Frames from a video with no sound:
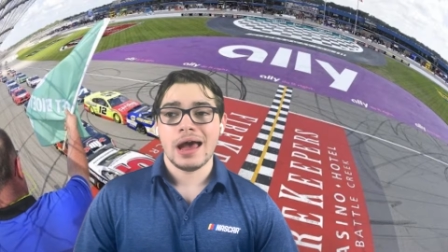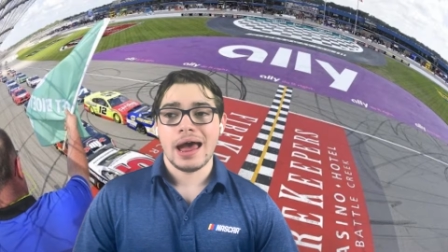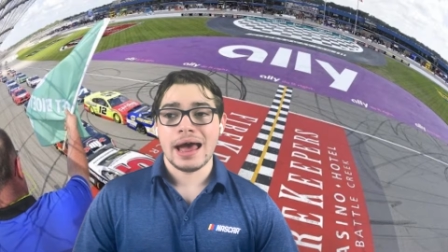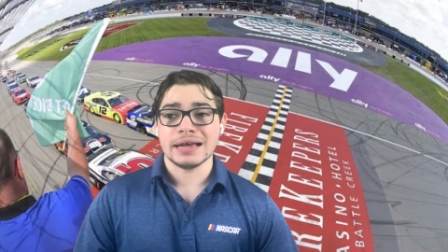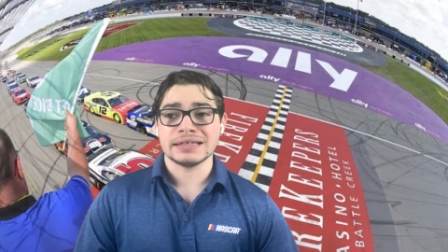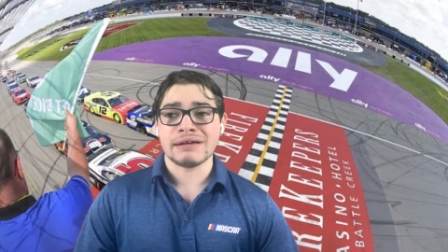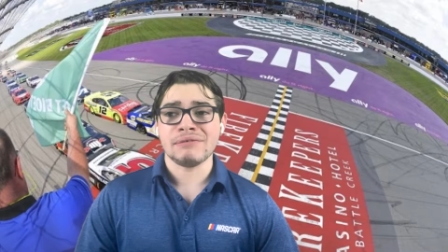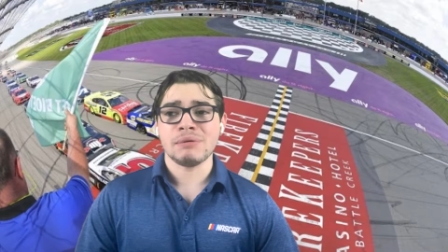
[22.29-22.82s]

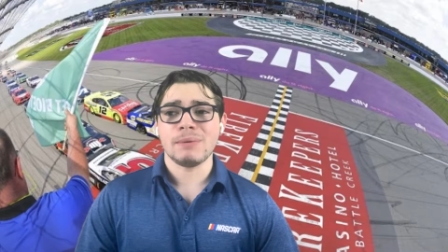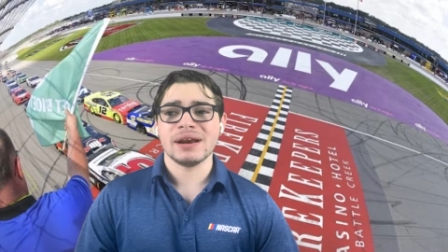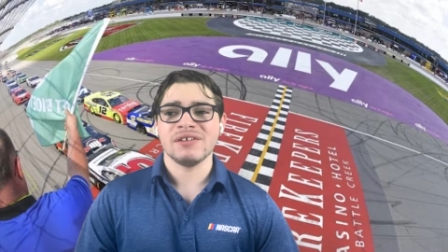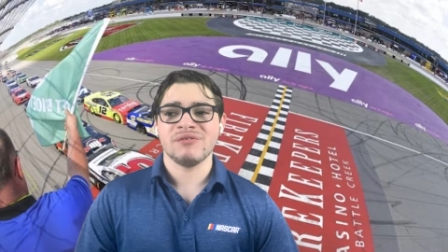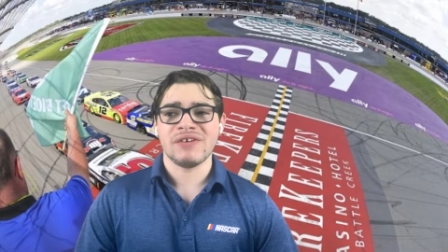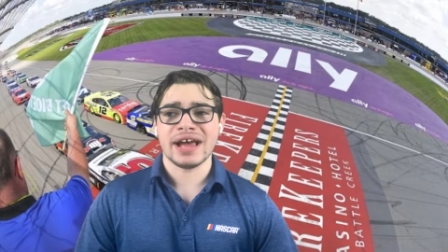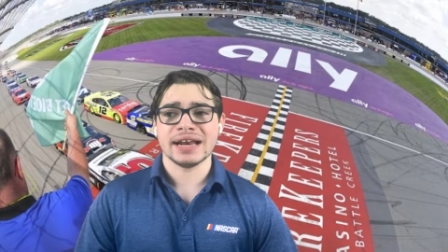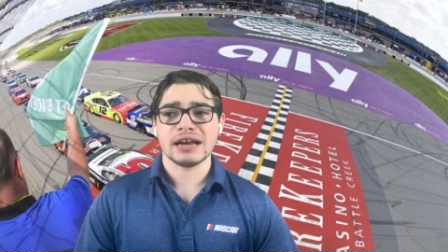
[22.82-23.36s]
as everybody
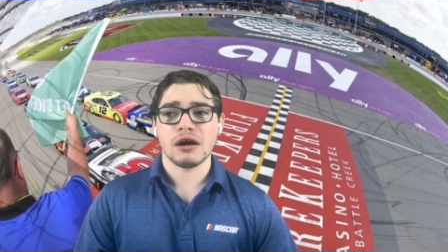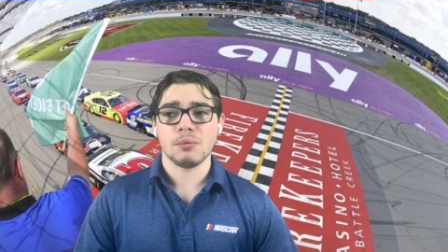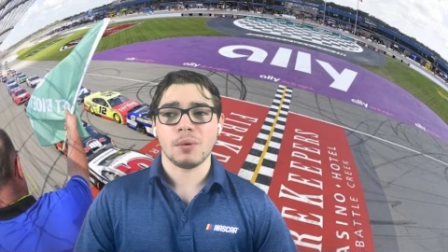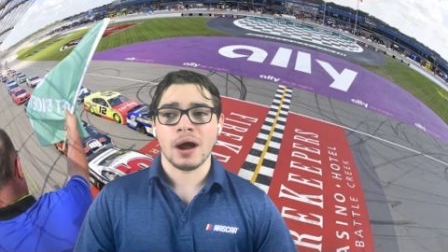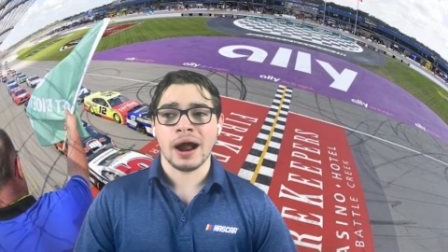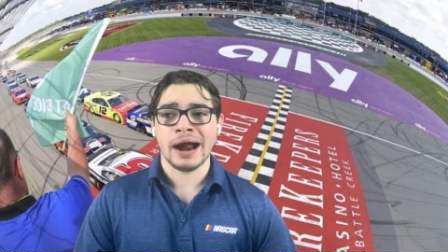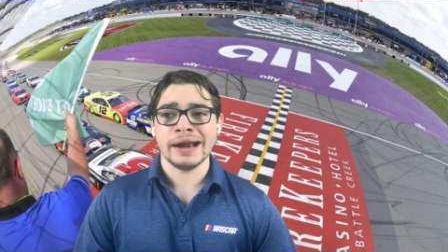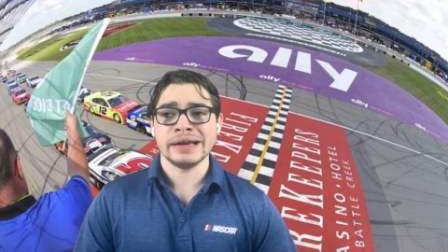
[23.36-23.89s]
fanned out
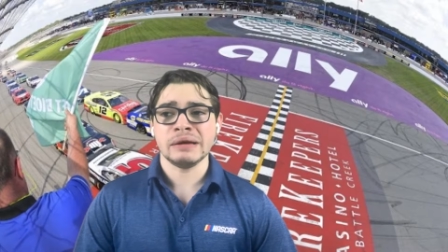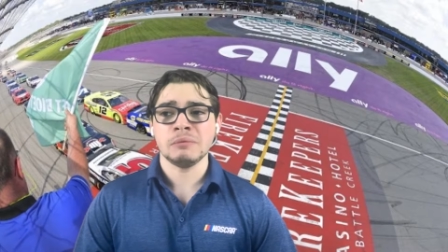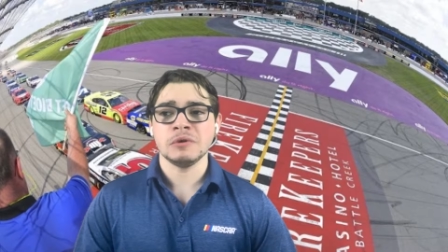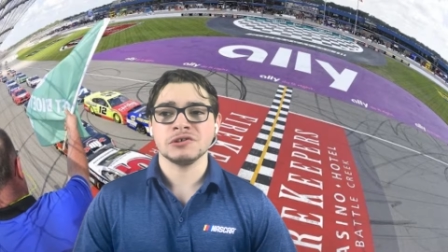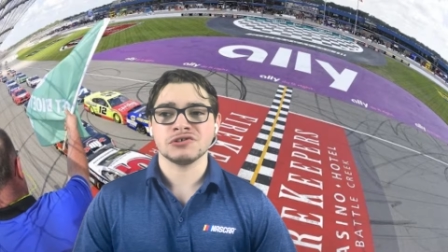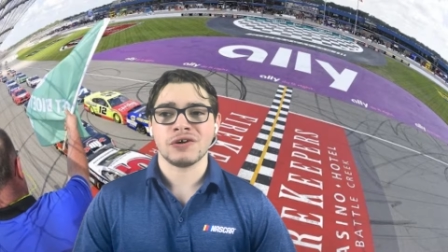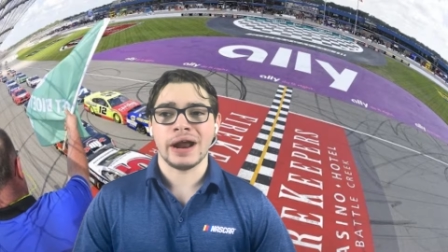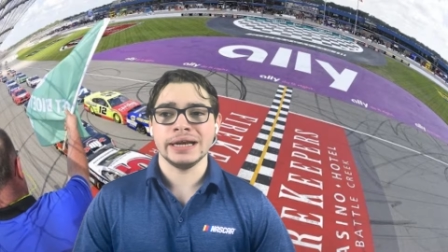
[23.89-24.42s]
behind him
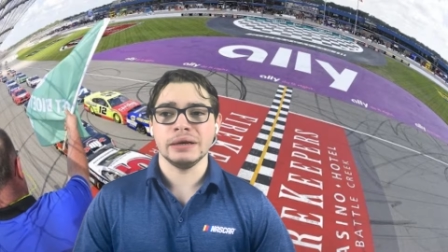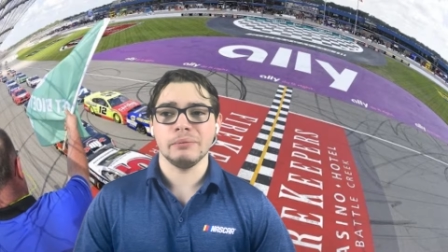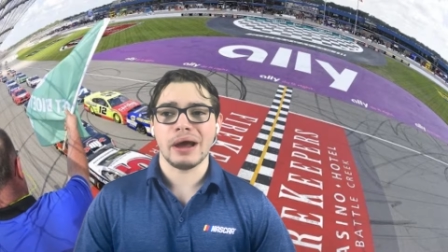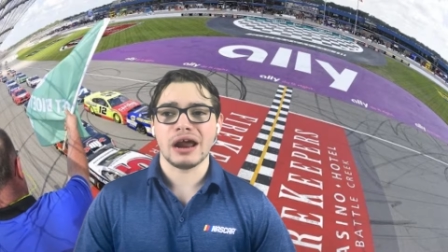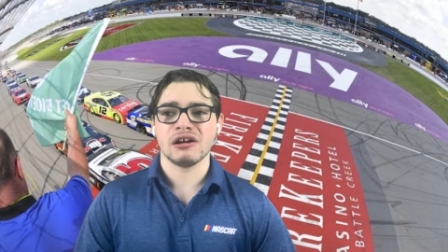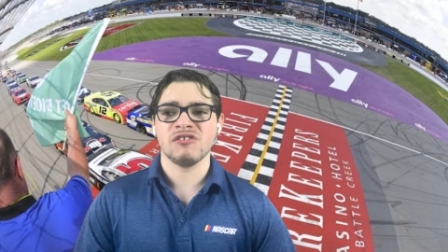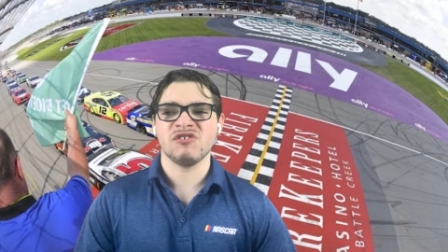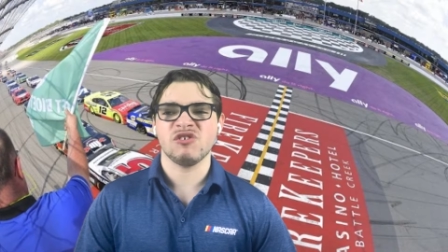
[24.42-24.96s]
trying to battle